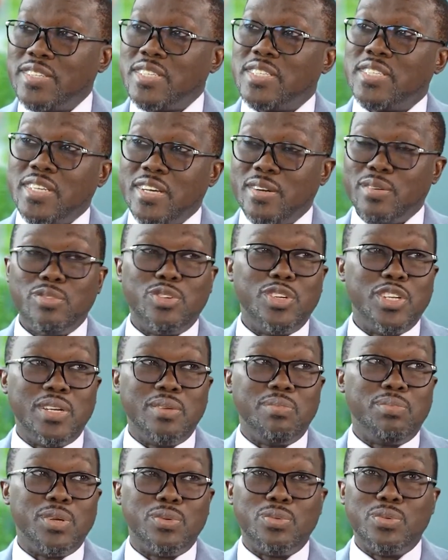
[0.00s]
a share of
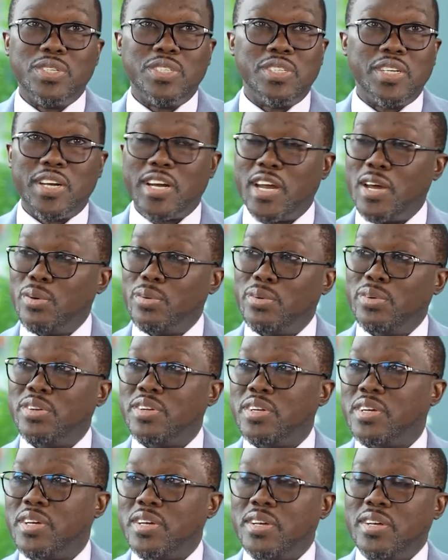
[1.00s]
GDP was around